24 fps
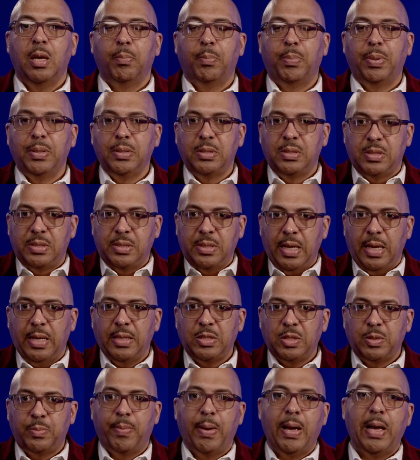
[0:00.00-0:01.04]

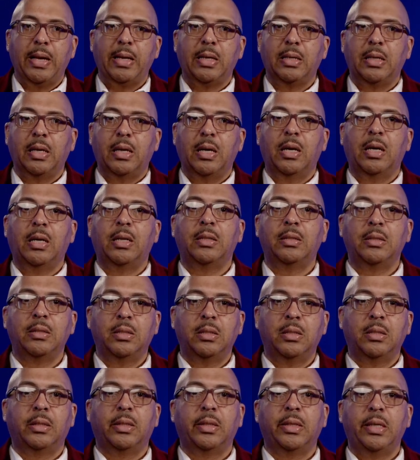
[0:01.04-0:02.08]
possessed by an
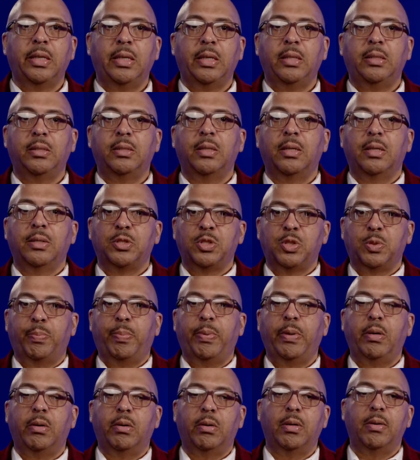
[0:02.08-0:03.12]
unclean
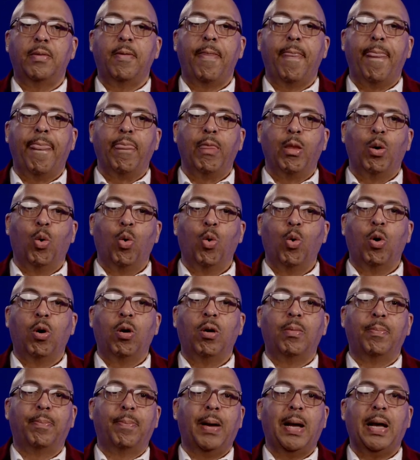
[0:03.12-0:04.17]
spirit
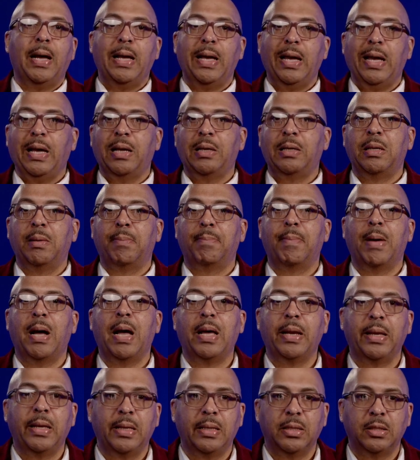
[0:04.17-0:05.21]
or by a
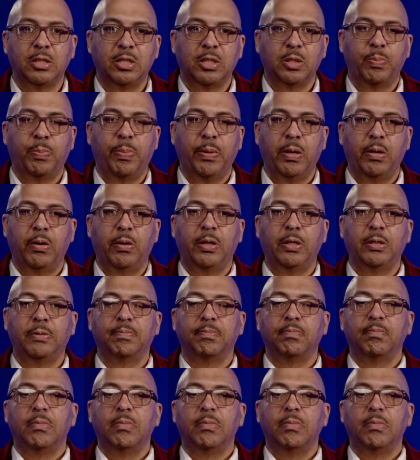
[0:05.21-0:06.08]
demonic spirit.